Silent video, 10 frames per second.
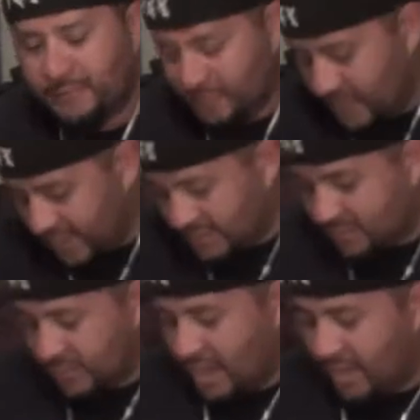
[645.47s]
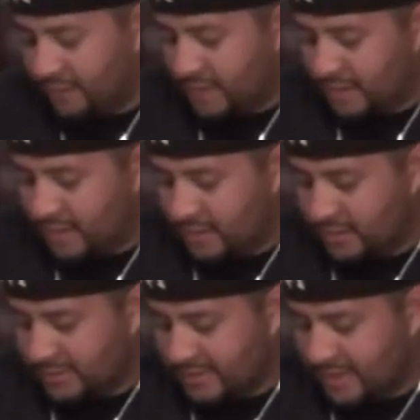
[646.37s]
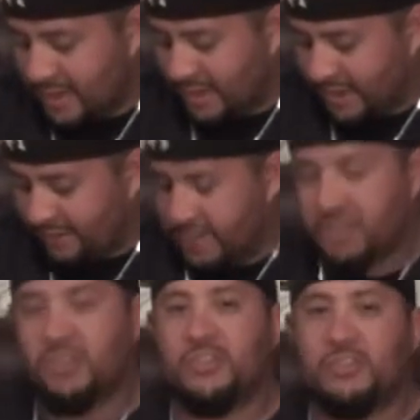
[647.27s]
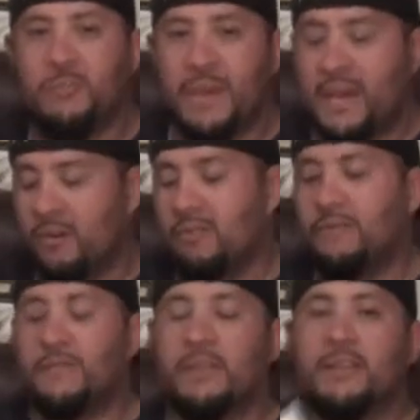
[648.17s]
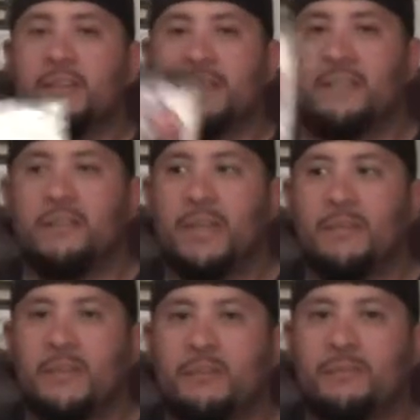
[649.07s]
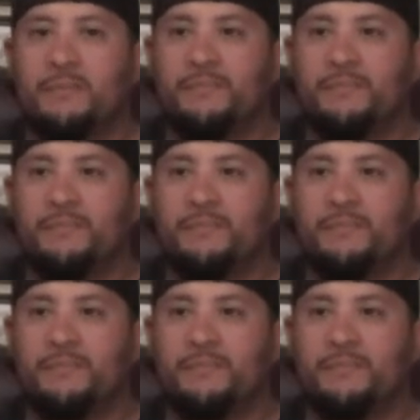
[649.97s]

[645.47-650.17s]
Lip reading: Next, we have Sonic Adventure 2 Battle for the Nintendo GameCube.